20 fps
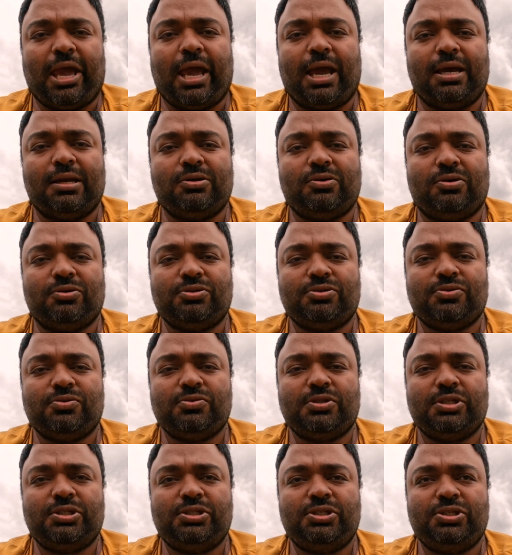And also
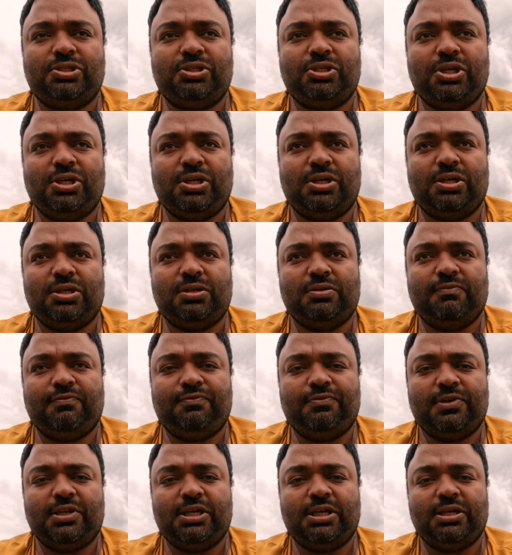the chicken
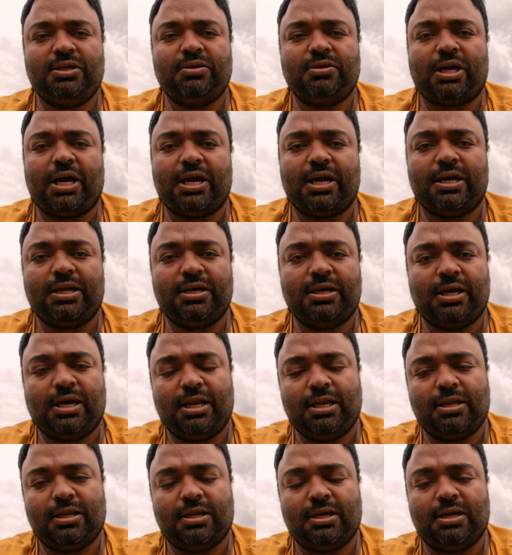filling, I had a
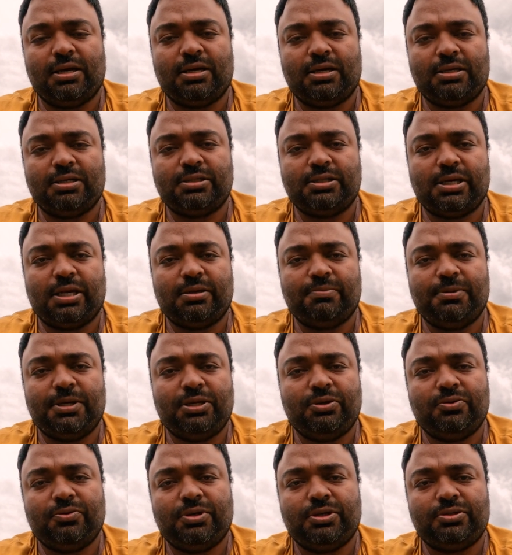
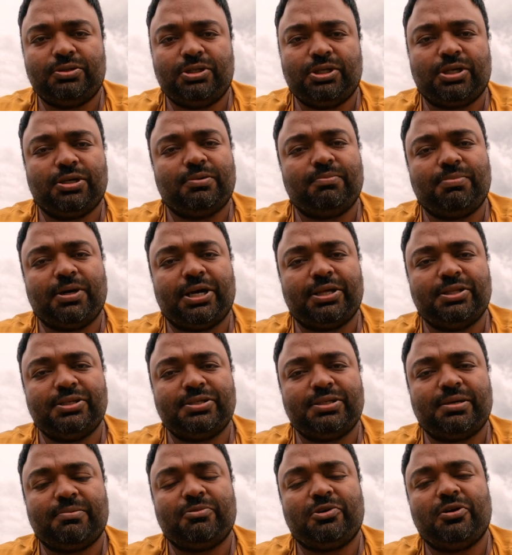jalapeno chicken pie this
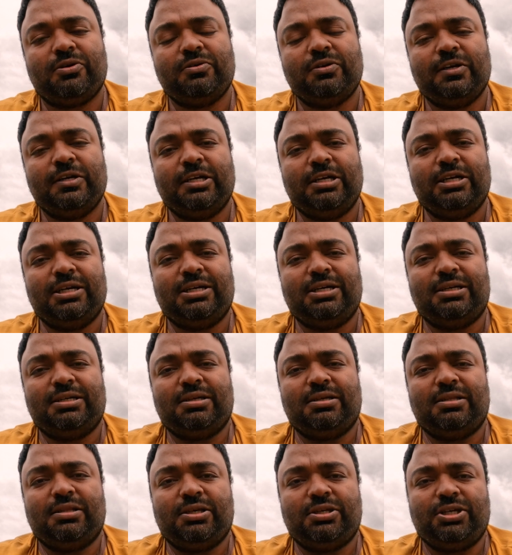time around.
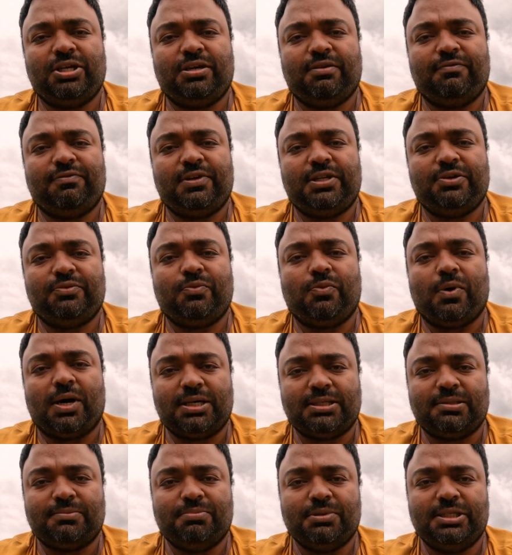The chicken filling
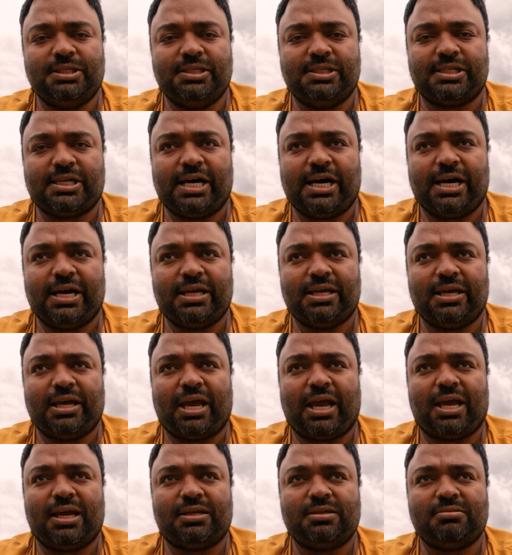was a bit dry
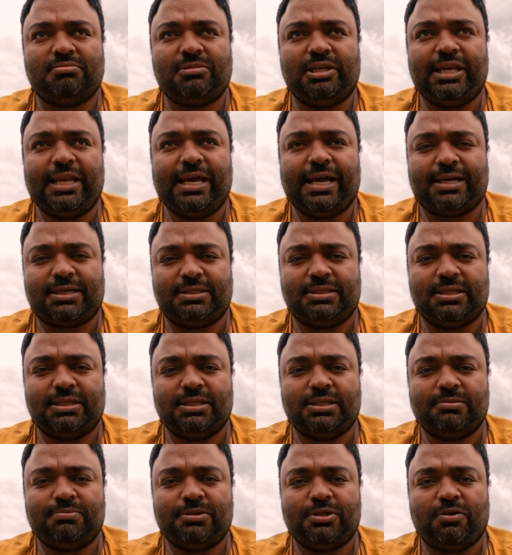and lacked a
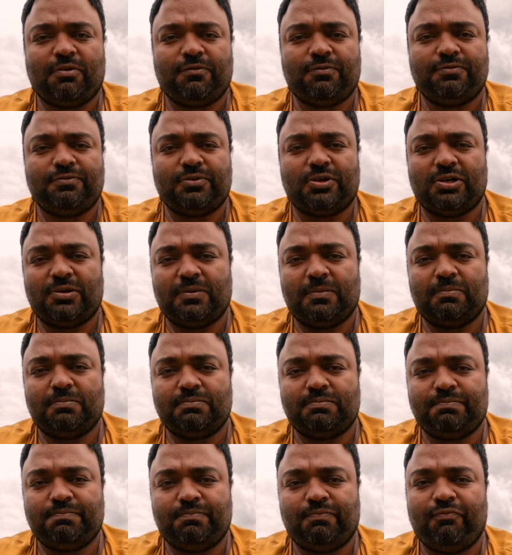little bit of
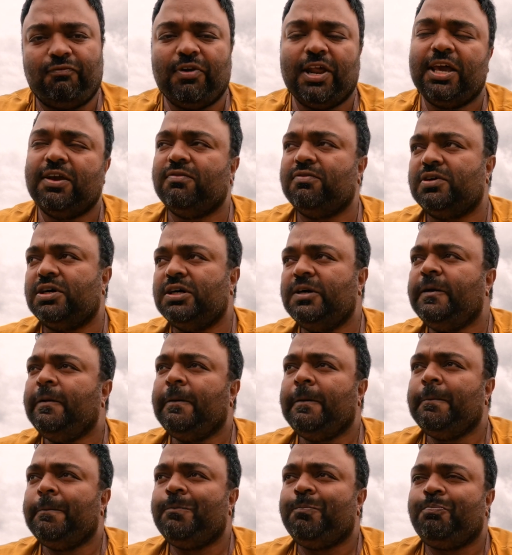flavor
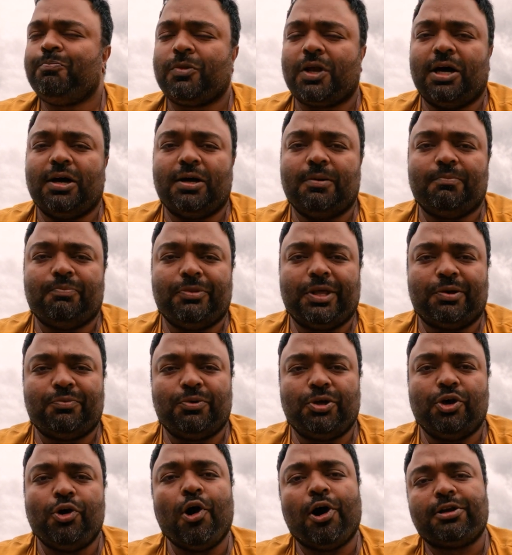that
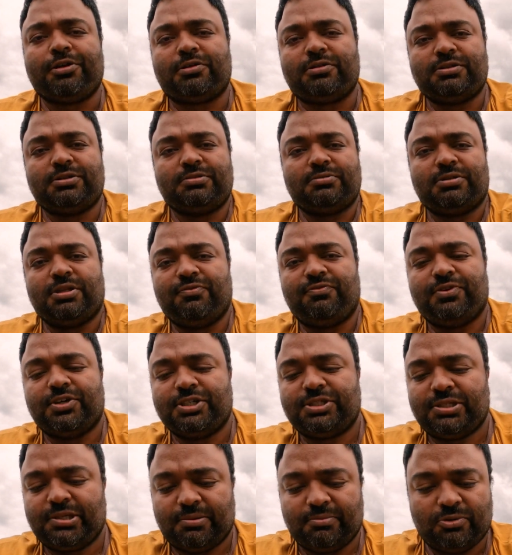we got the
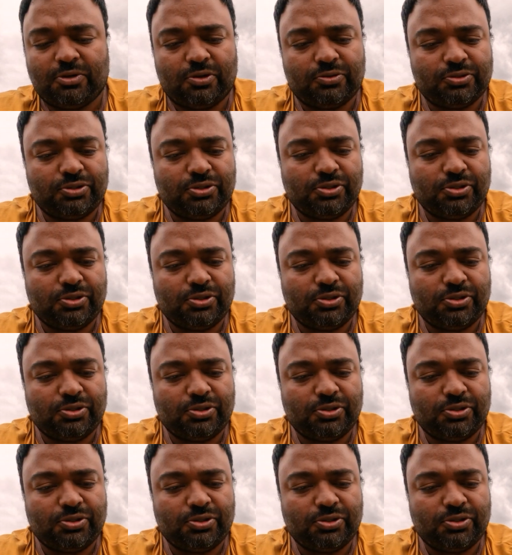first time around.